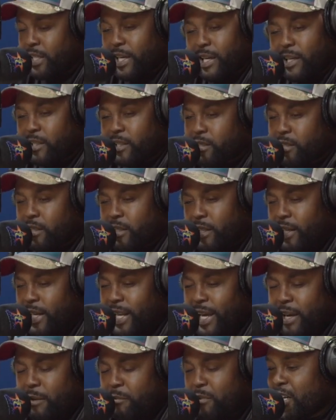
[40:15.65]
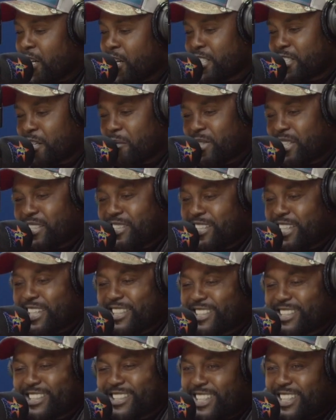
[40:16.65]
They hustling lame. Some of these
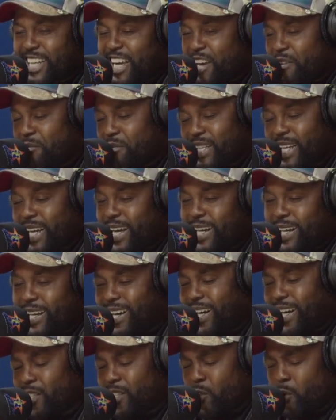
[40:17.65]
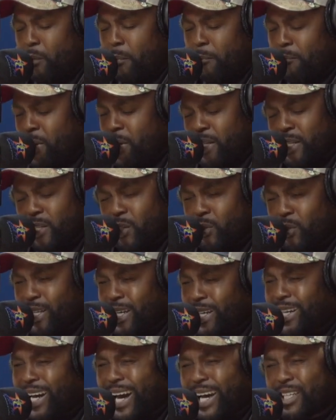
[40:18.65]
niggas are tame, and they ain't got no money. All
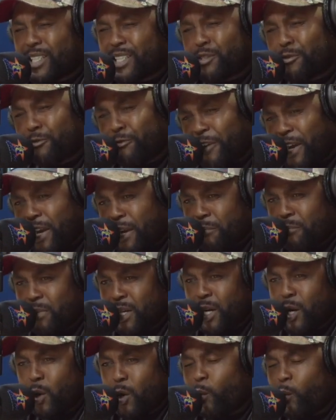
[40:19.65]
they got is fame.